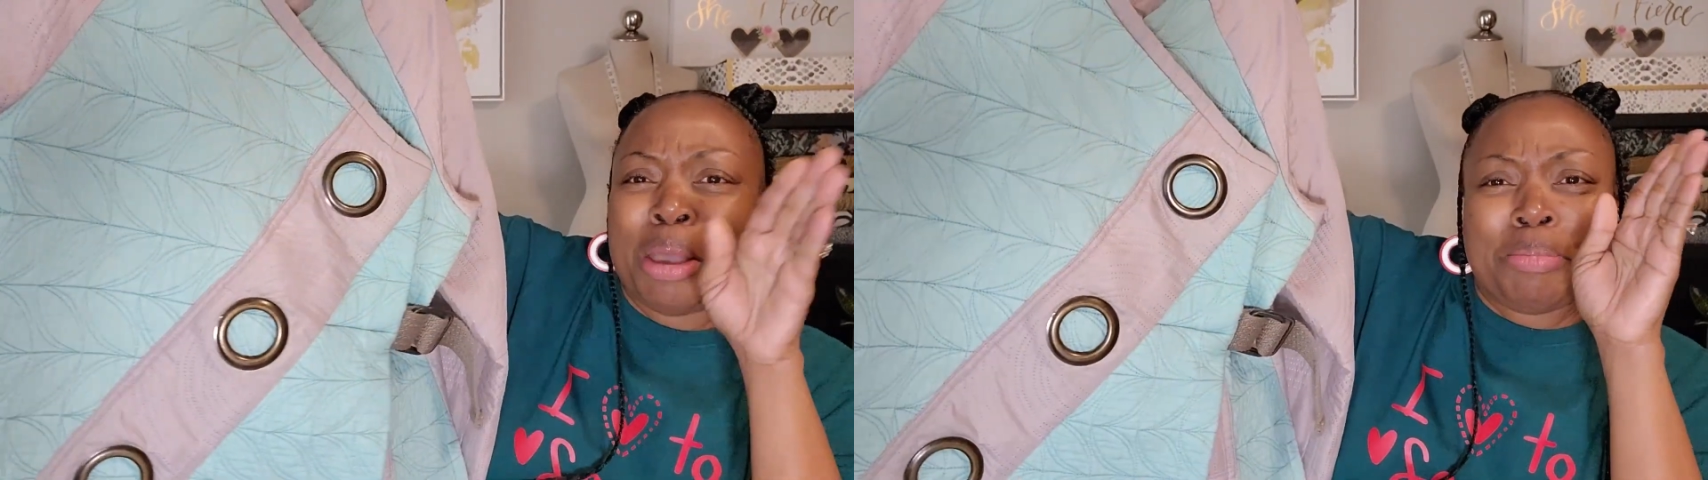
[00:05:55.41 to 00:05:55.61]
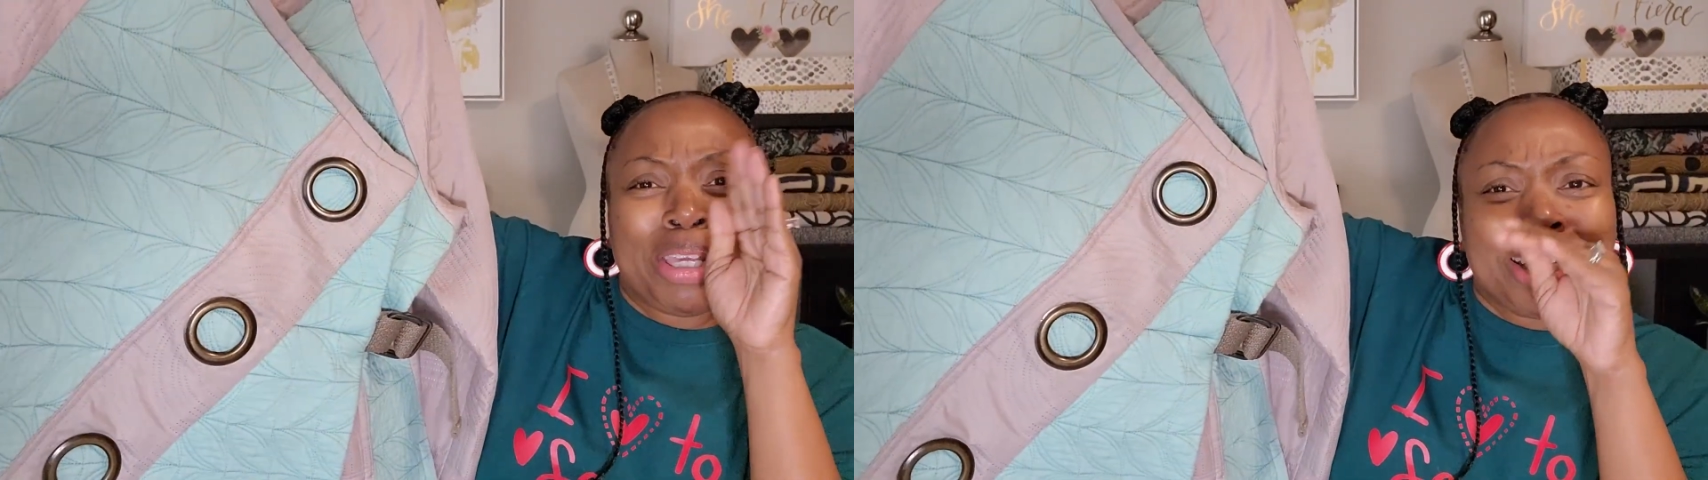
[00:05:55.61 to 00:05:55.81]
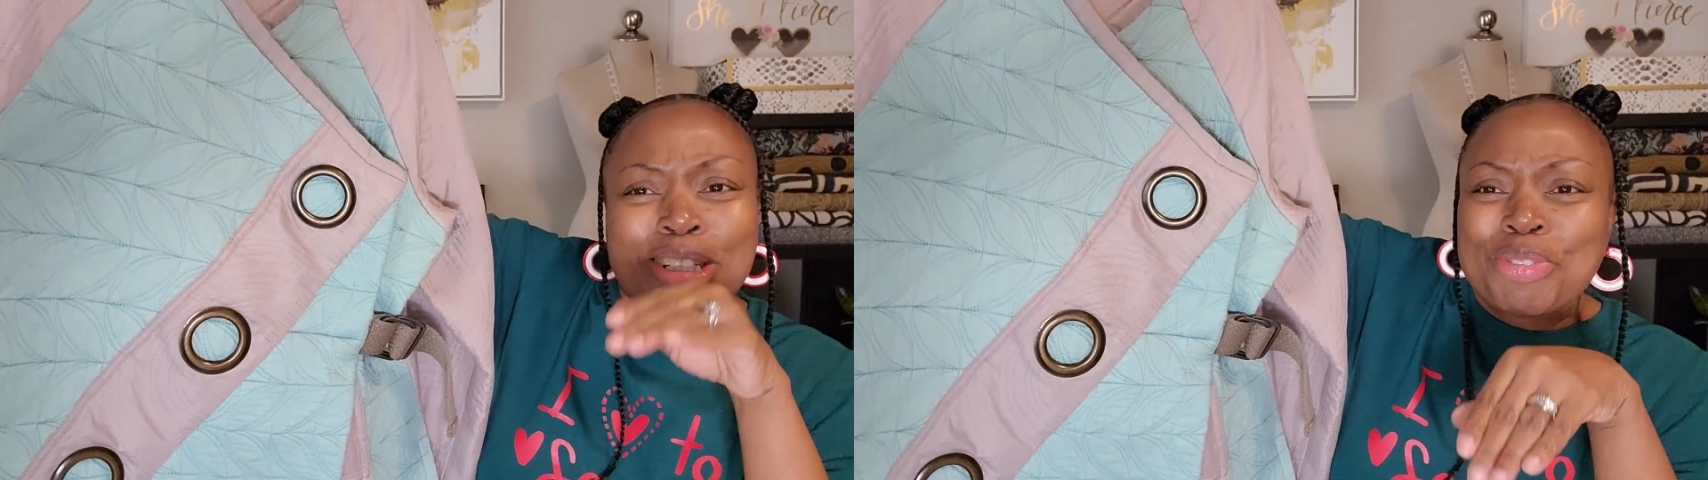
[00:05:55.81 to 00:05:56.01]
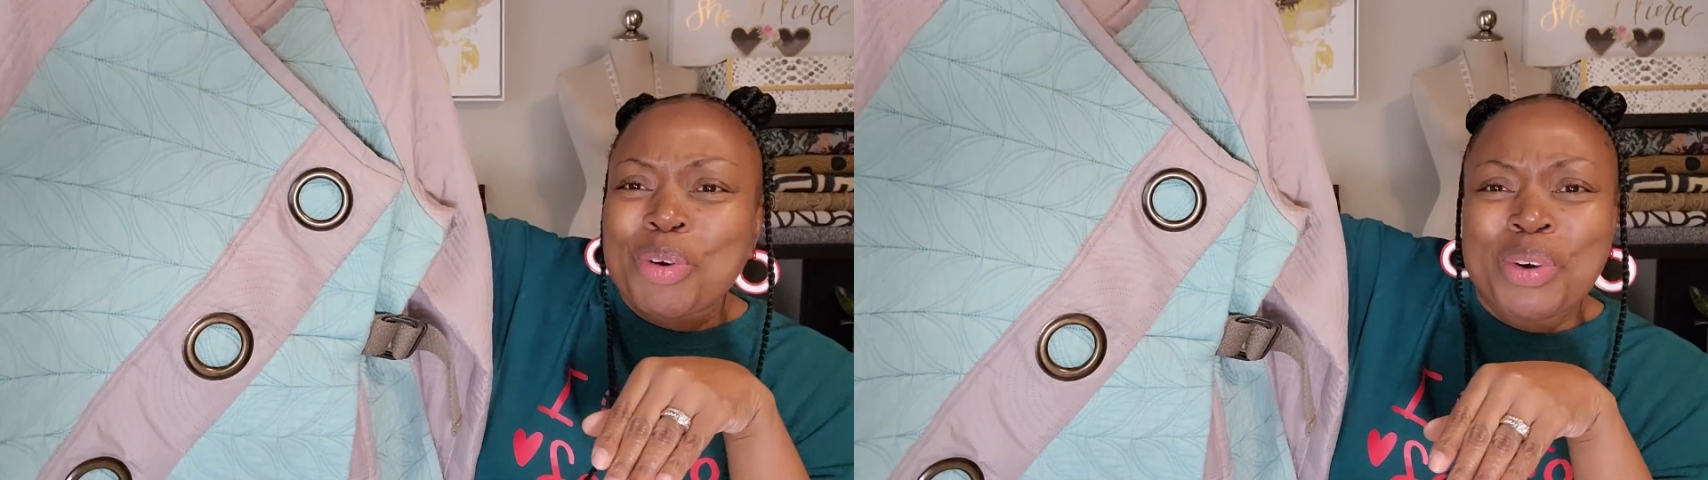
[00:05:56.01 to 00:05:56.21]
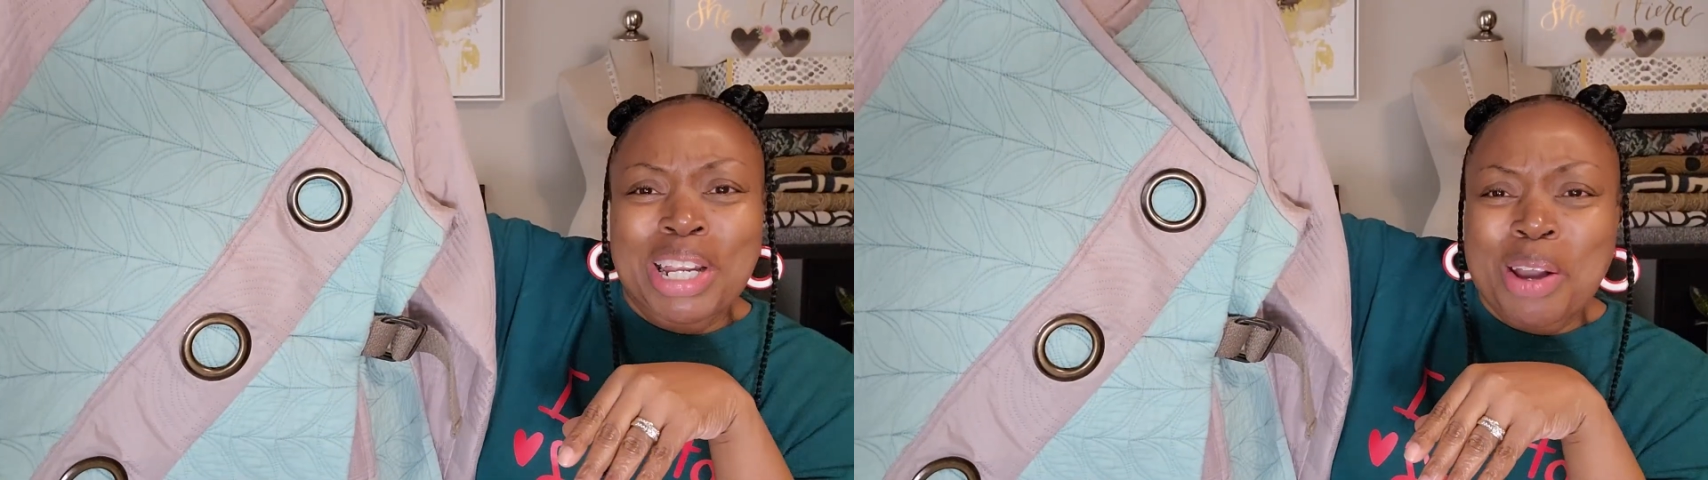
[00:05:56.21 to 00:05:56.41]
peaceful
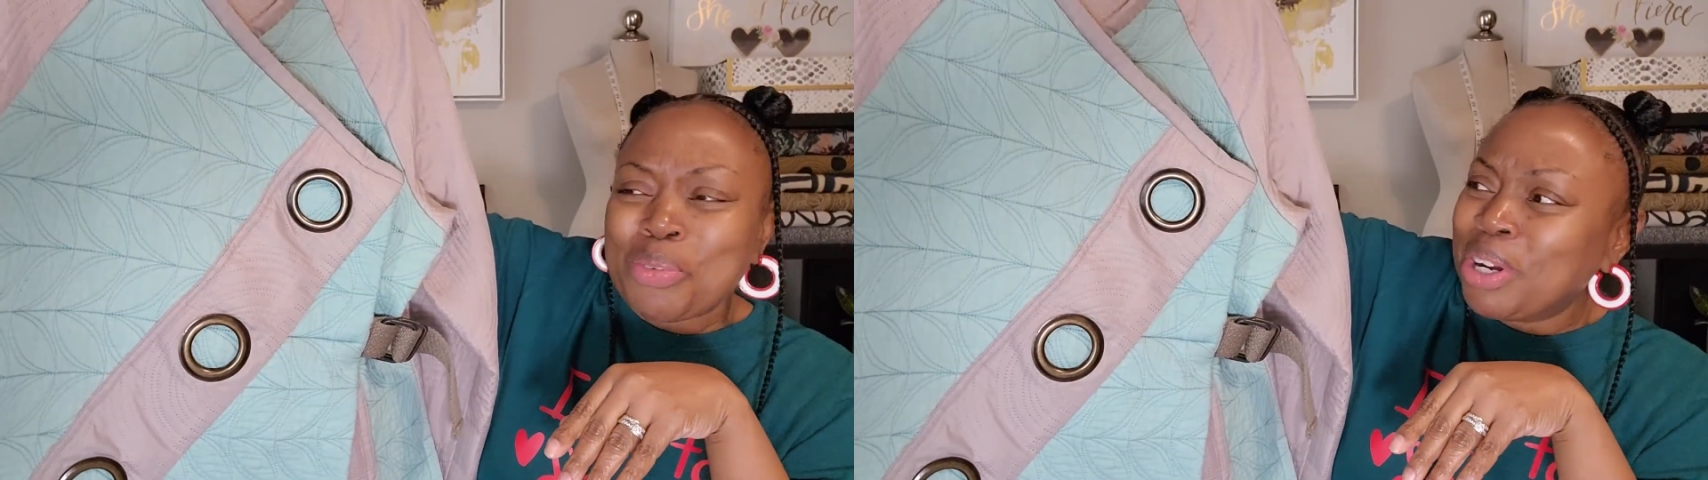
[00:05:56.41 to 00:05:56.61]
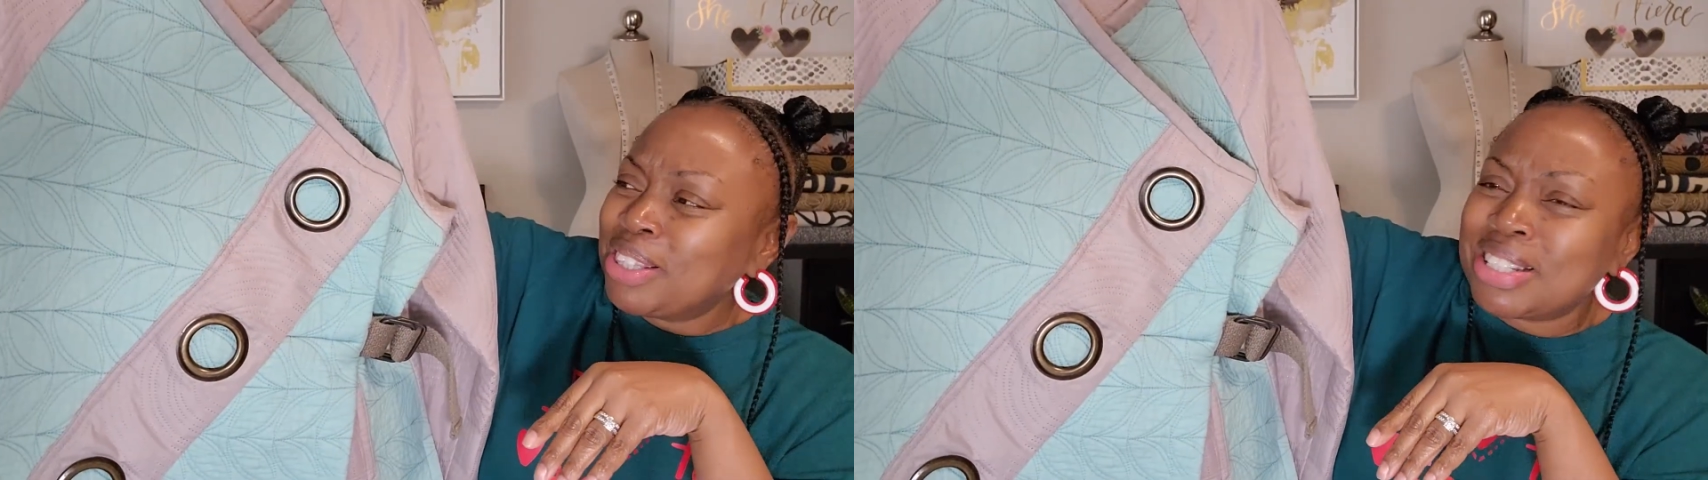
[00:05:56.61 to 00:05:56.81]
when I wear